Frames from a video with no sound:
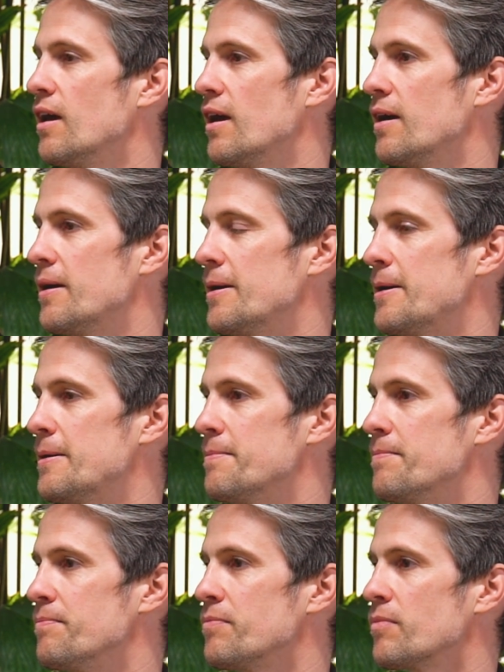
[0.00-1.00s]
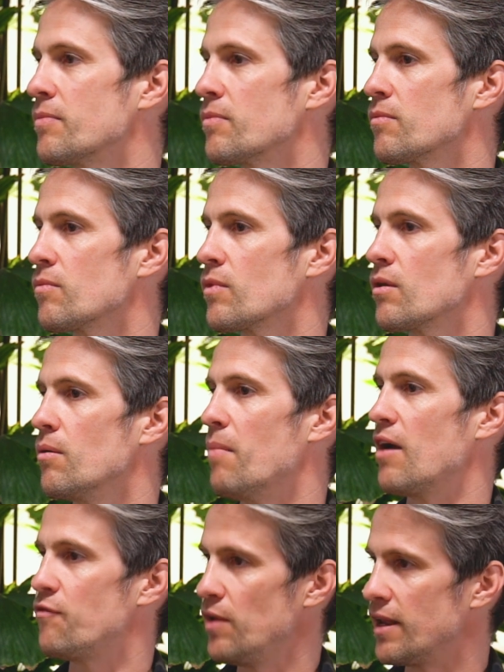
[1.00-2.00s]

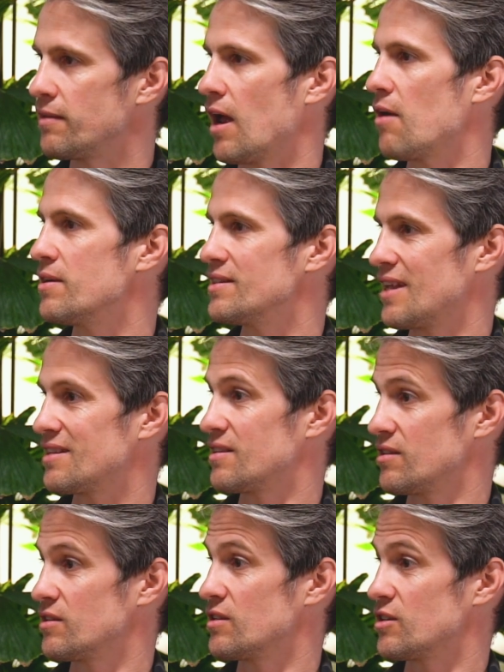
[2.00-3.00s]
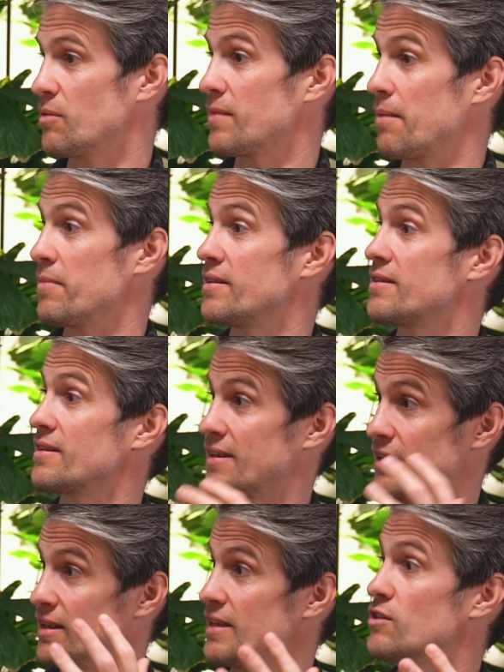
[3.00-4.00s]
My feeling there is that sometimes
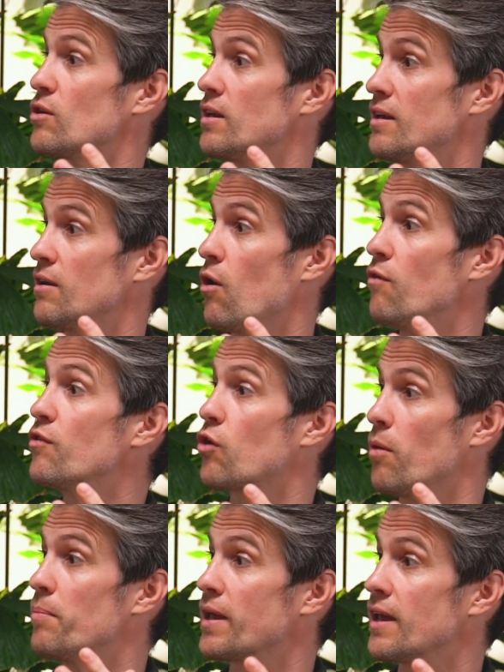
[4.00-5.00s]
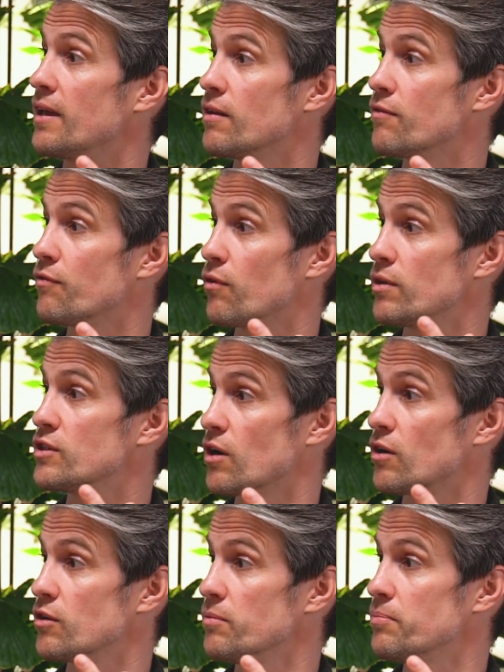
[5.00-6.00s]
it's overcomplicated for a
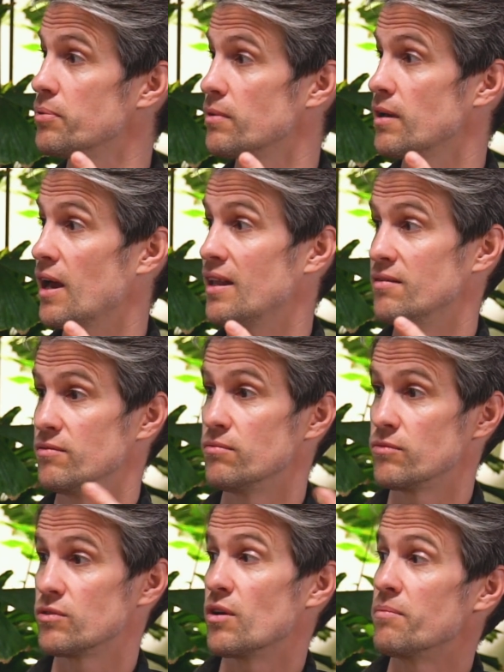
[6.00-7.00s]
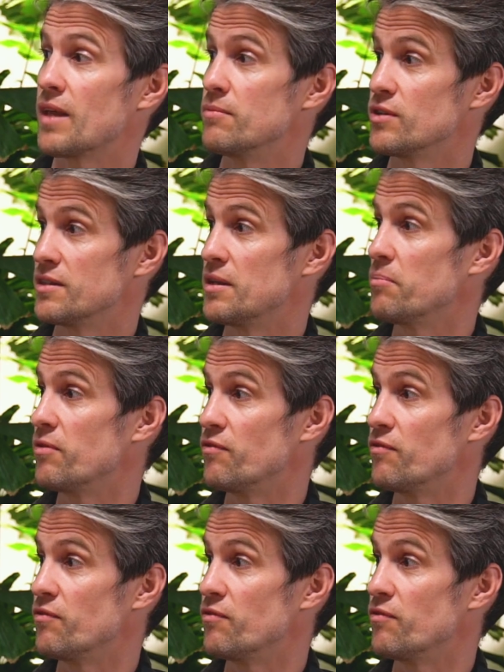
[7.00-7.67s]
startup, and sometimes a simple